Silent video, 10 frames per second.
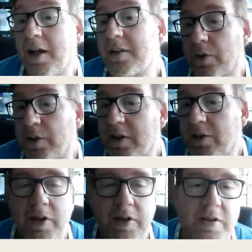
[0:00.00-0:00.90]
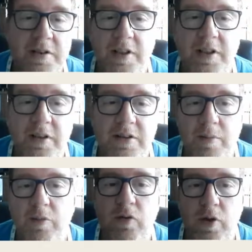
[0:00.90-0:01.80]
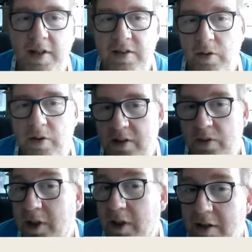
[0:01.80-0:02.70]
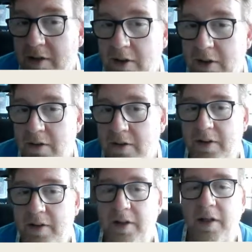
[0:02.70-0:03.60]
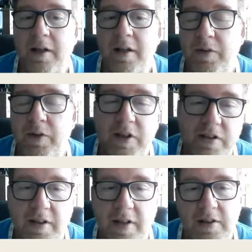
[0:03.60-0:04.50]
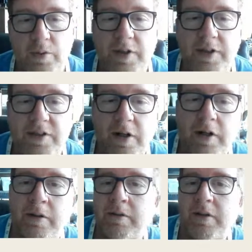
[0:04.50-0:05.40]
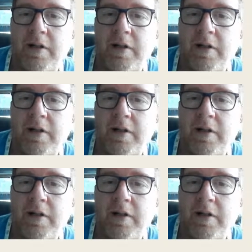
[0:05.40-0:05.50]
last week's, well, you'll see some of what I sold last week also. And if you did see last week, sorry.